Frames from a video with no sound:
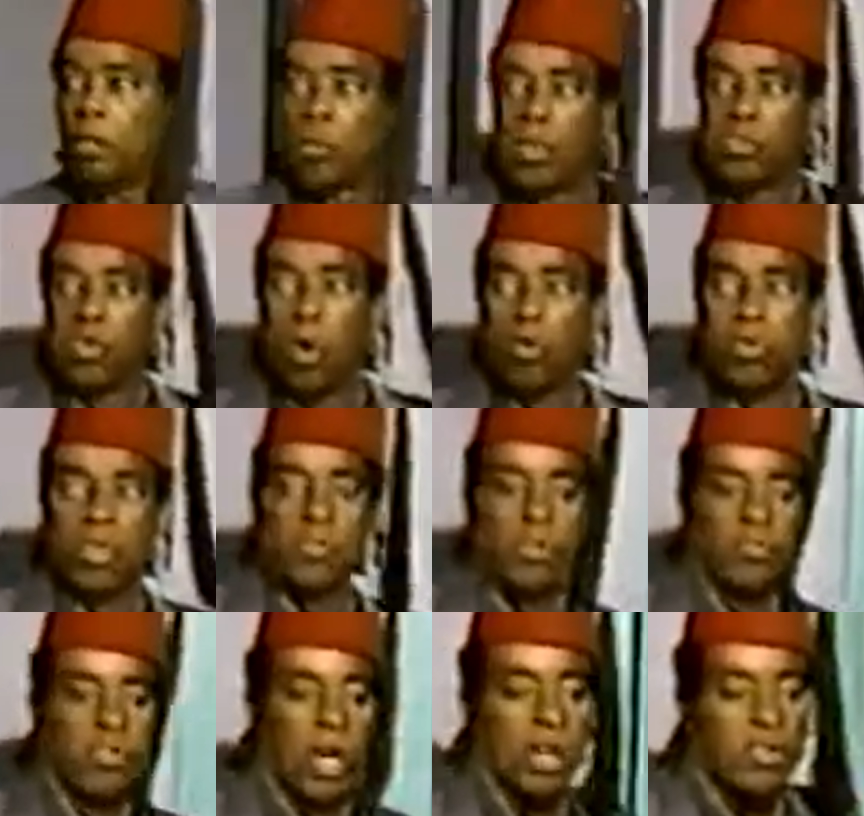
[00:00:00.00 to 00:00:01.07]
When he told you he's
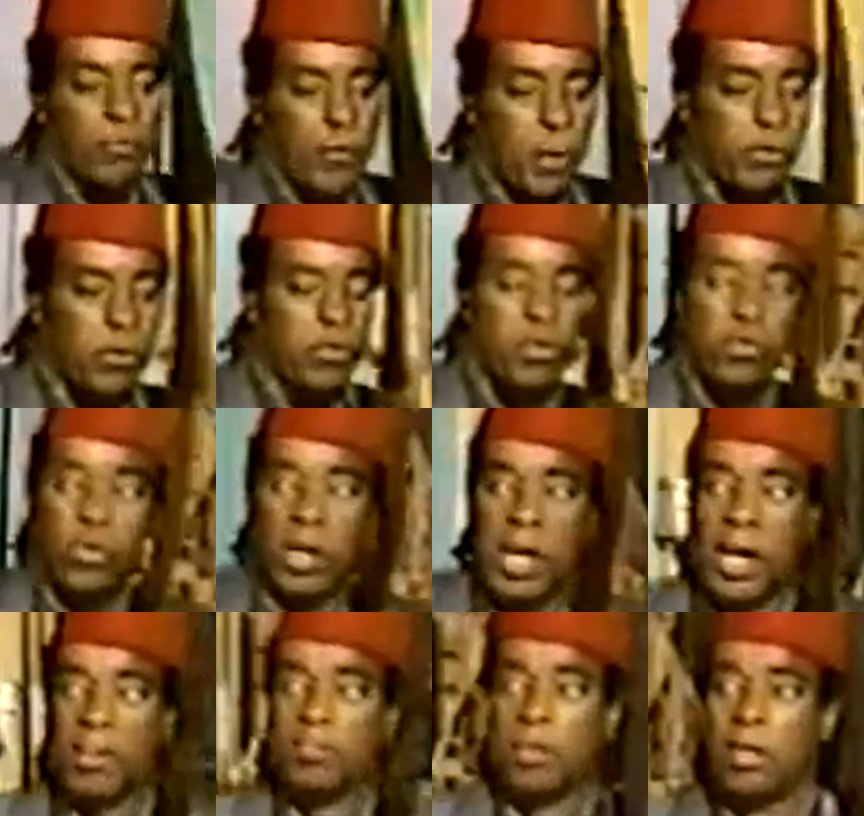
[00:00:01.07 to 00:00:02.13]
a judge, the first thing you should
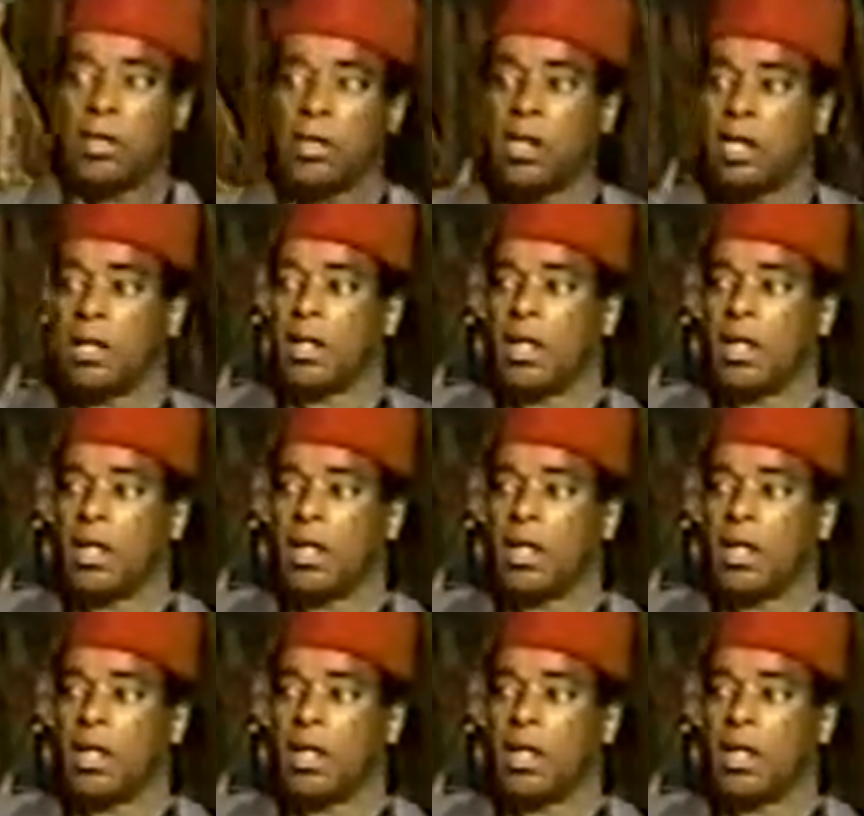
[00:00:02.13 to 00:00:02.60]
ask in